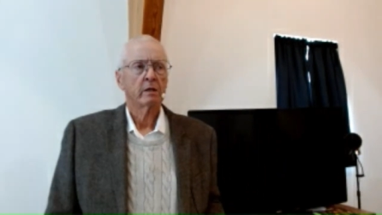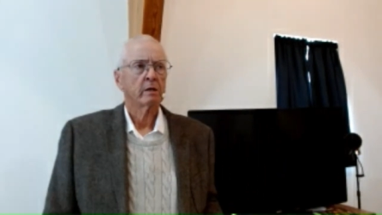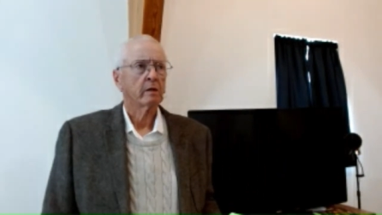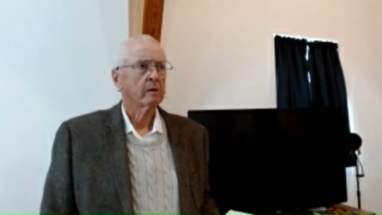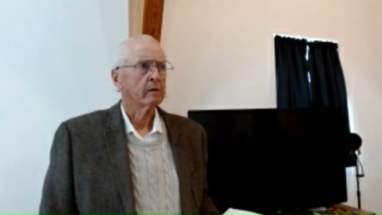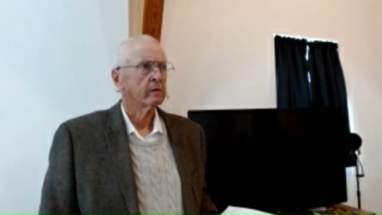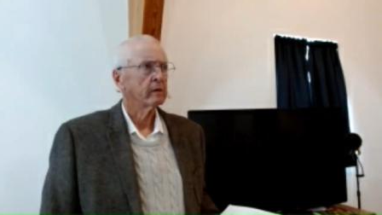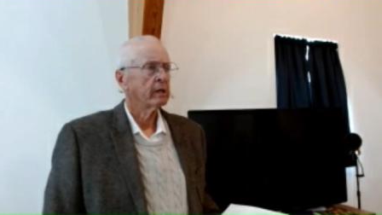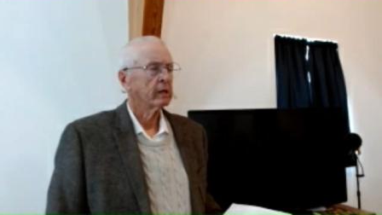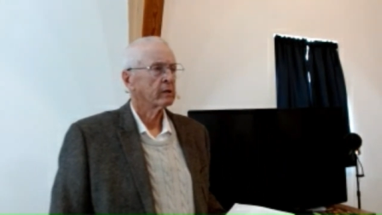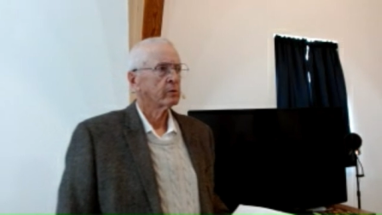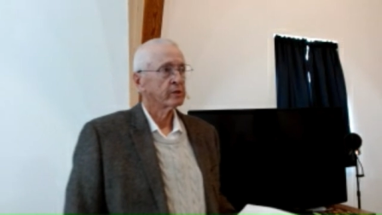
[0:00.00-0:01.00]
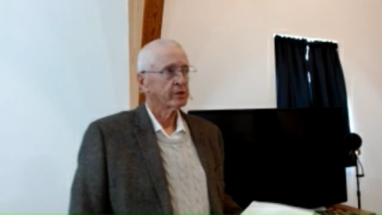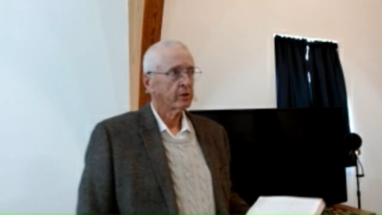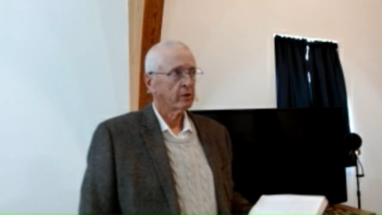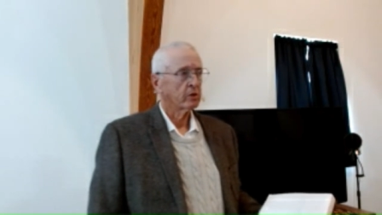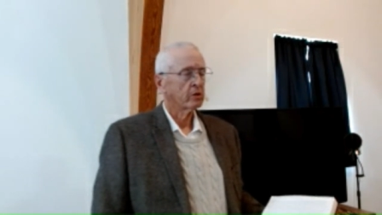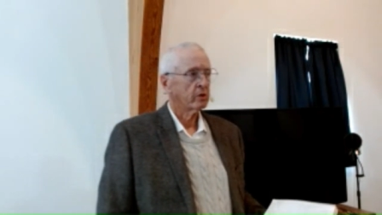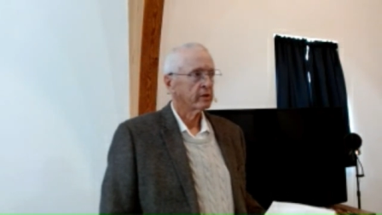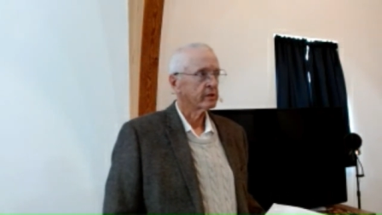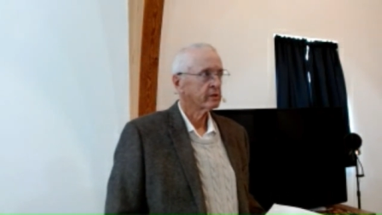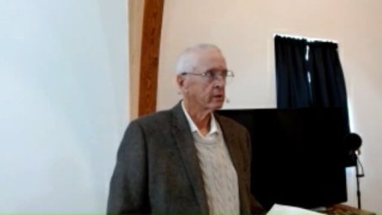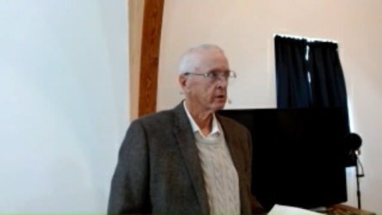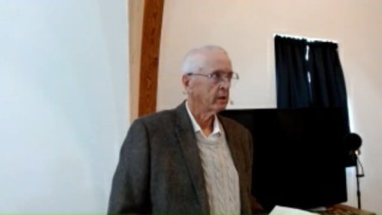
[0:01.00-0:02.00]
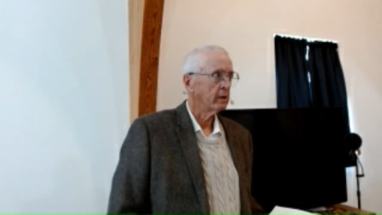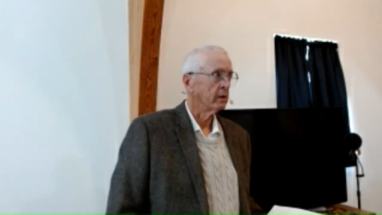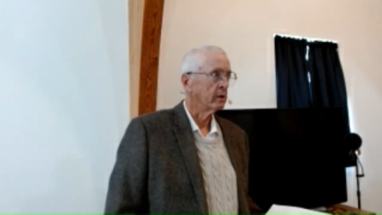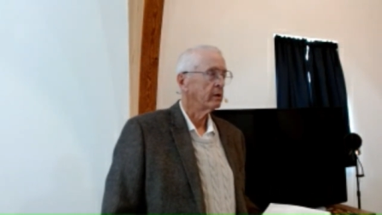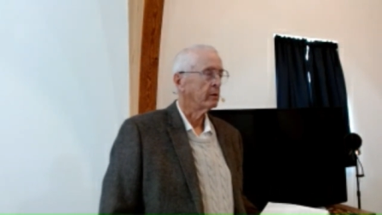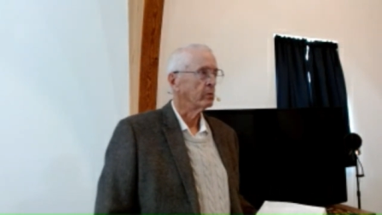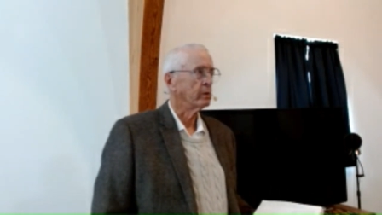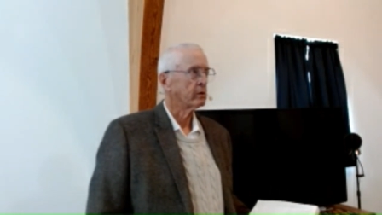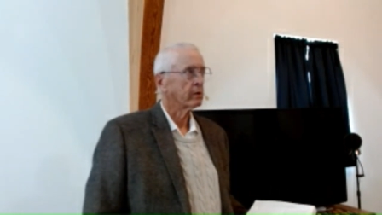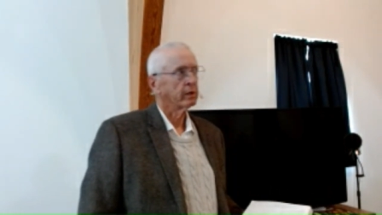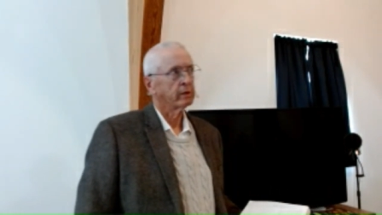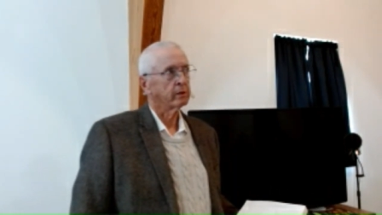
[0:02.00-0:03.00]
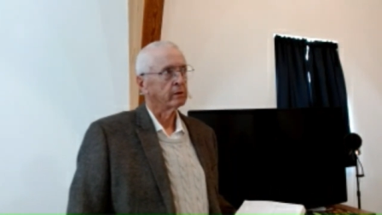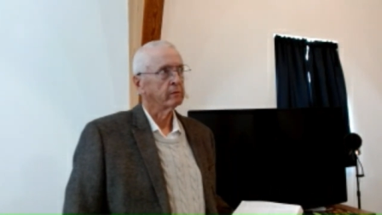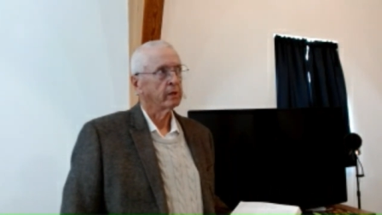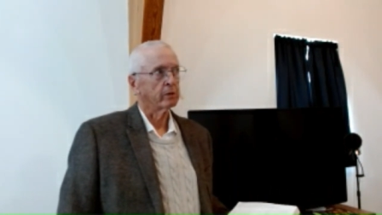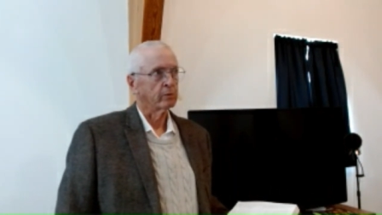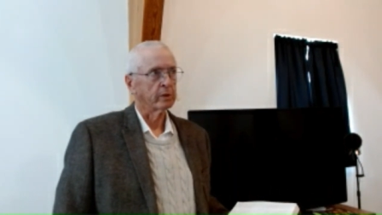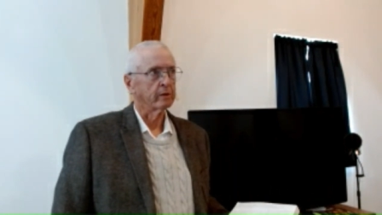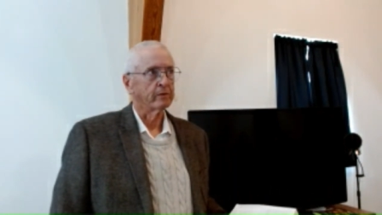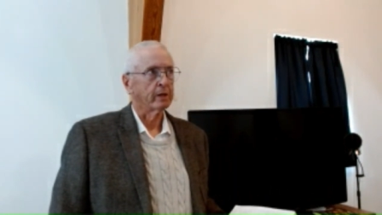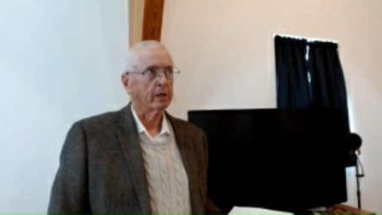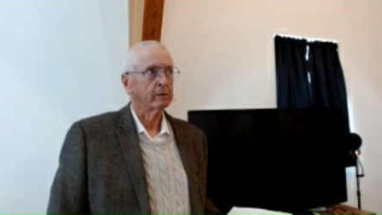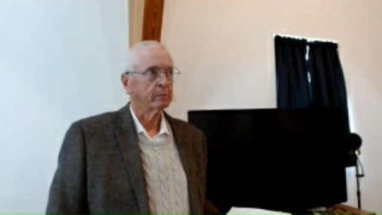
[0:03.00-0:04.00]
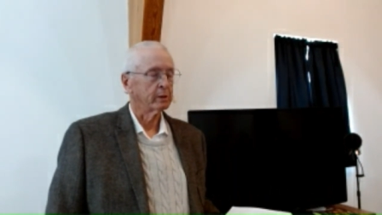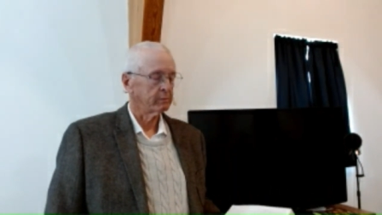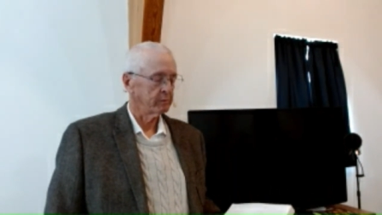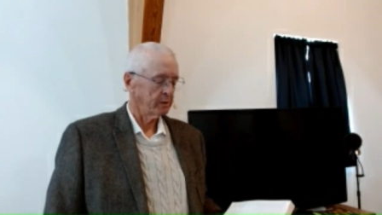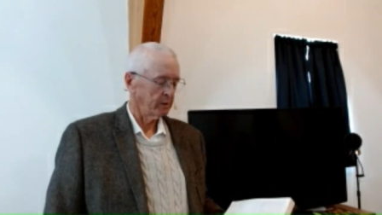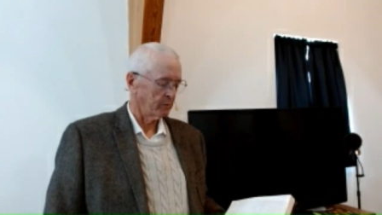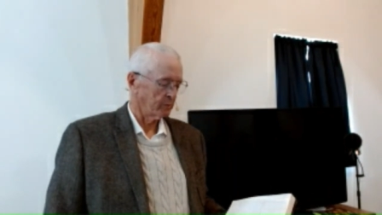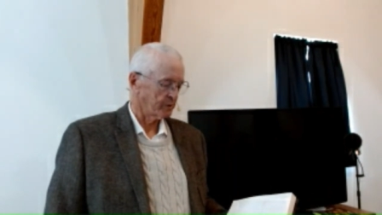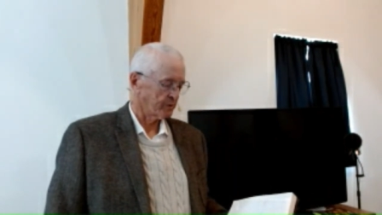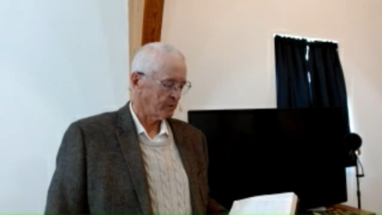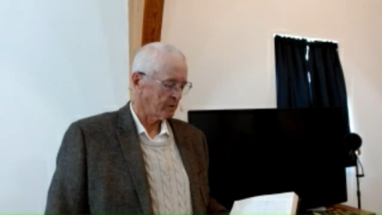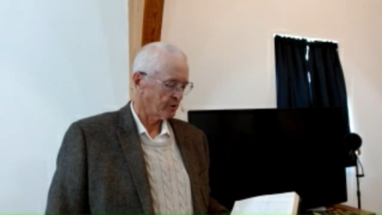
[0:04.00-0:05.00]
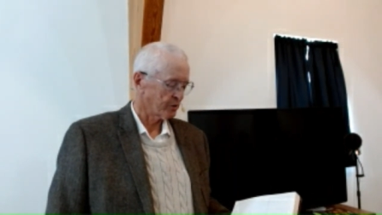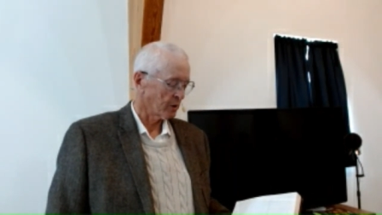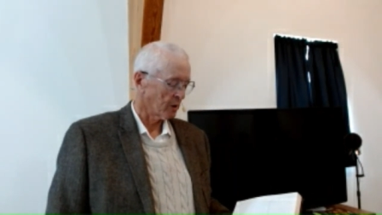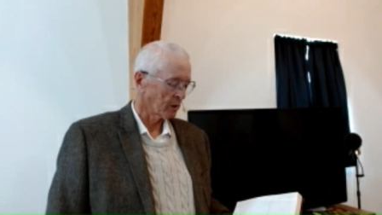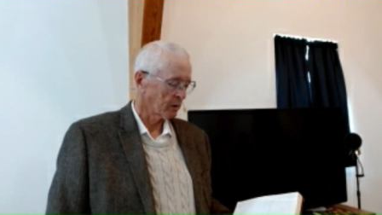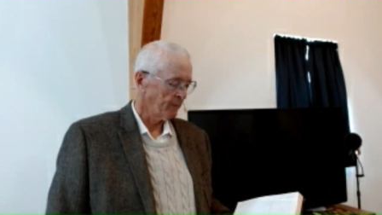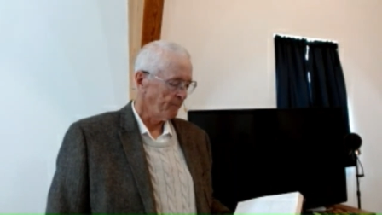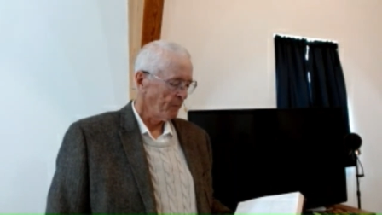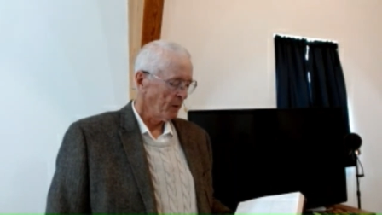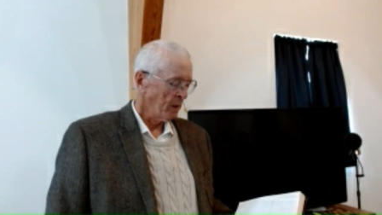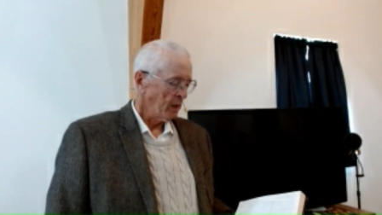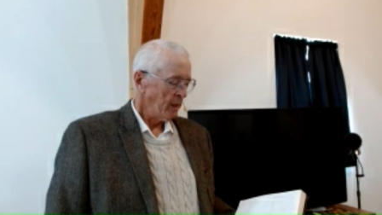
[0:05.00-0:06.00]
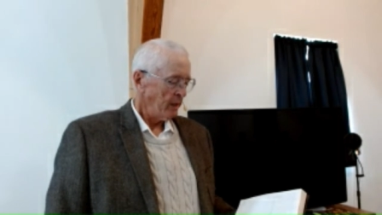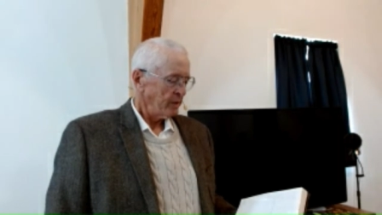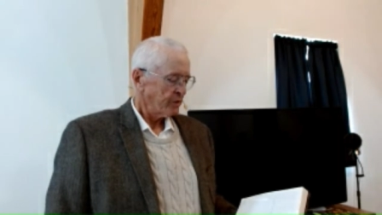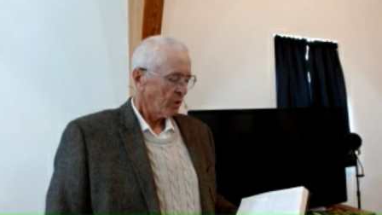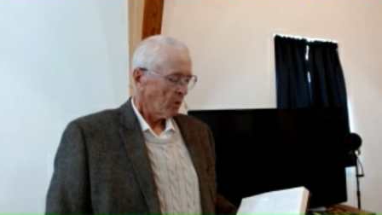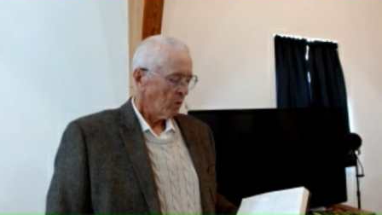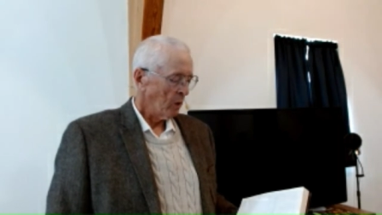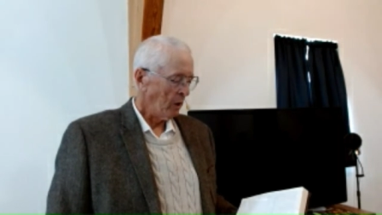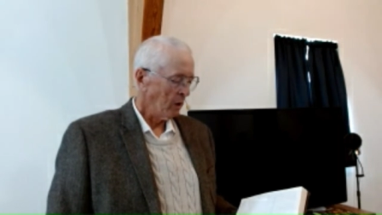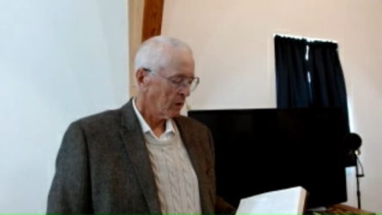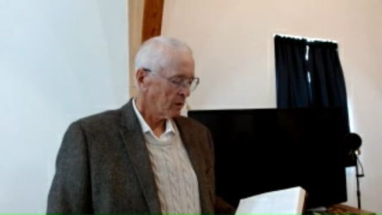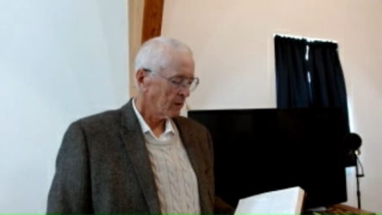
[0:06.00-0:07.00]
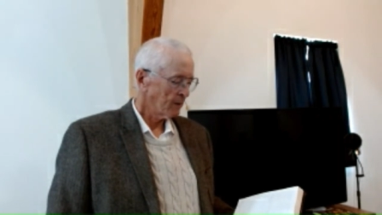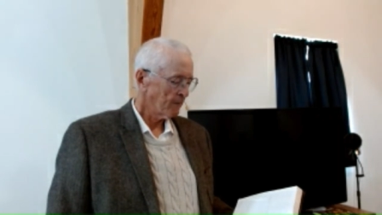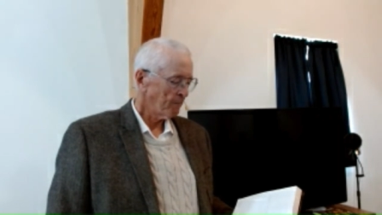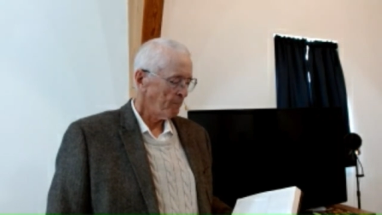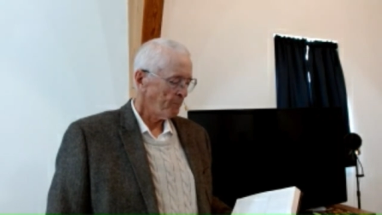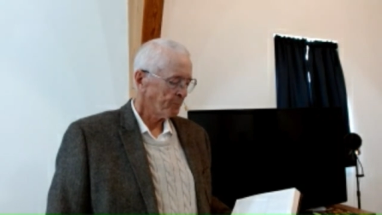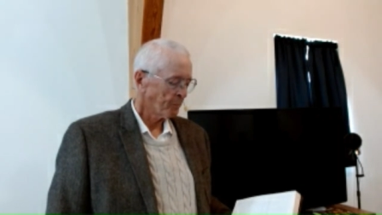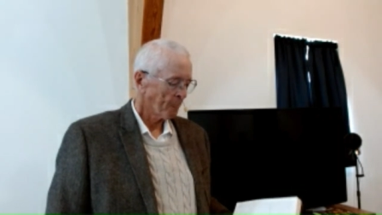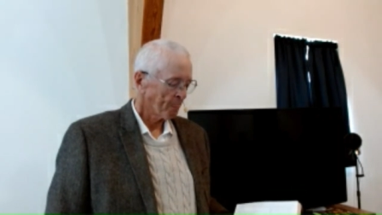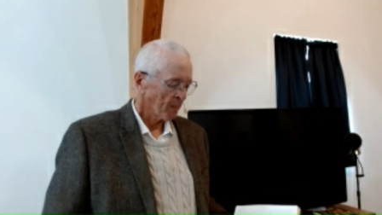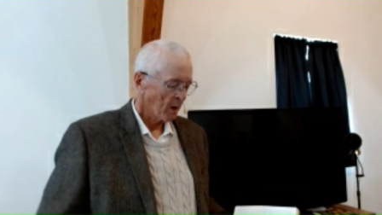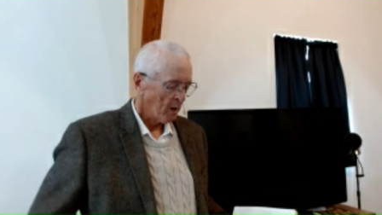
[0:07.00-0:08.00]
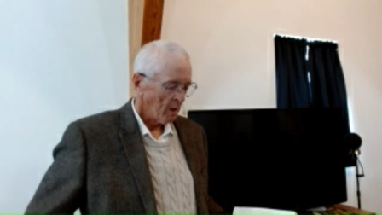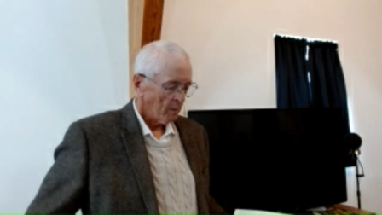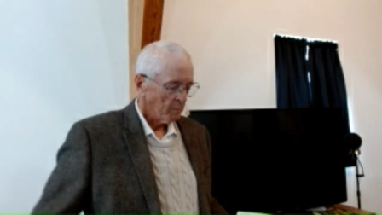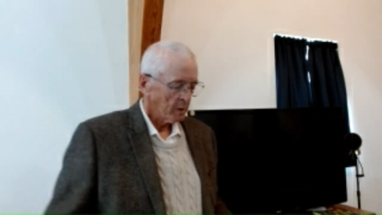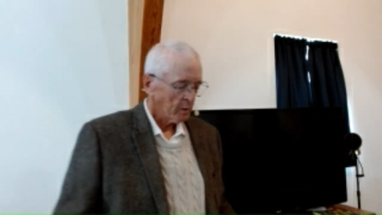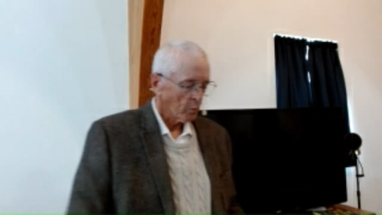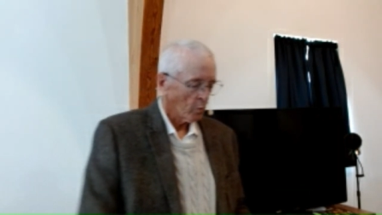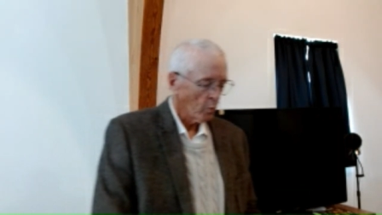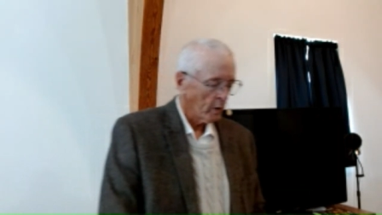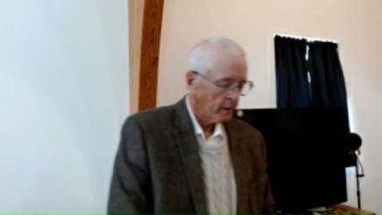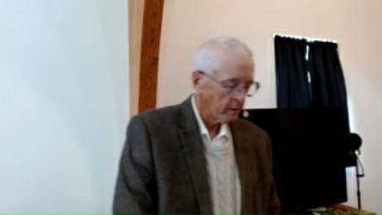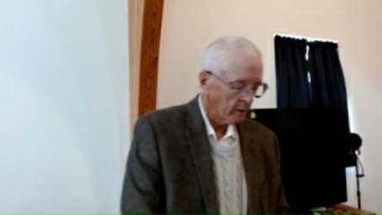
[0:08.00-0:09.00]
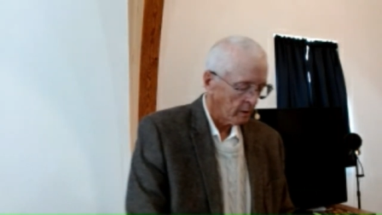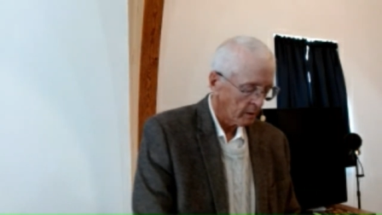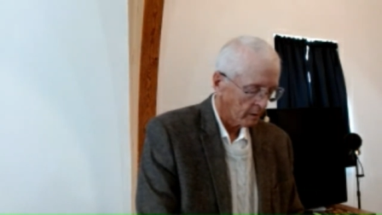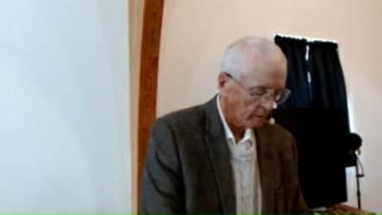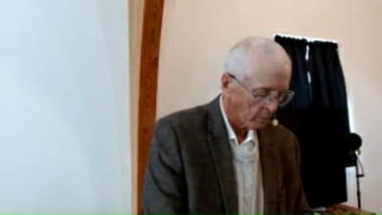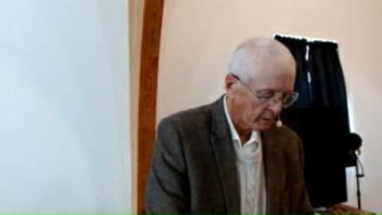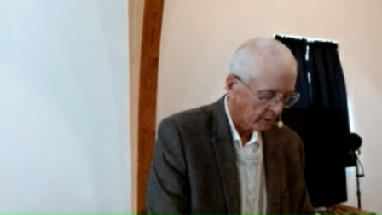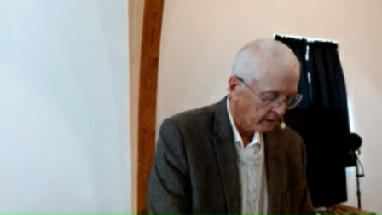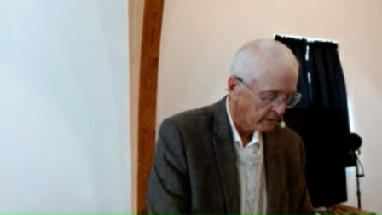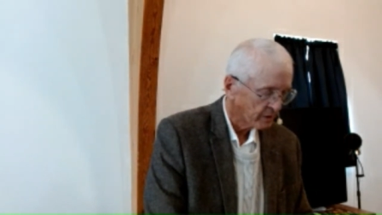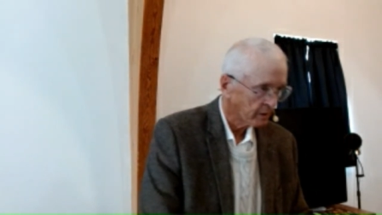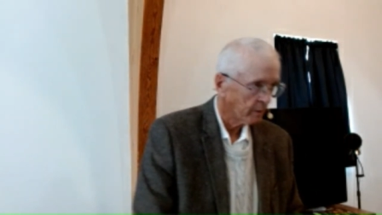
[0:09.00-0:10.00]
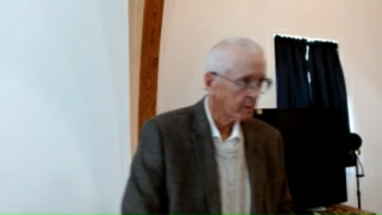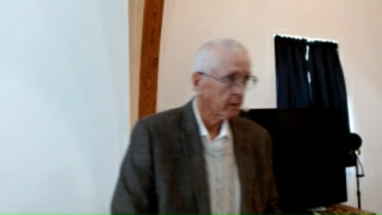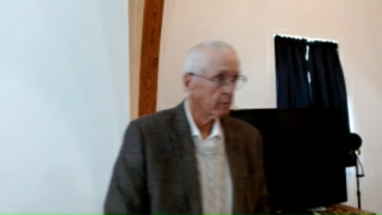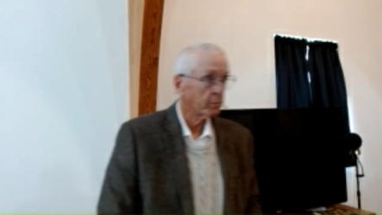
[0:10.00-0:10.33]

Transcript: Uh, and of course, they all called it Suck Ed, and we tried to get rid of that, but it was it stuck. So, um, but when when kids come together,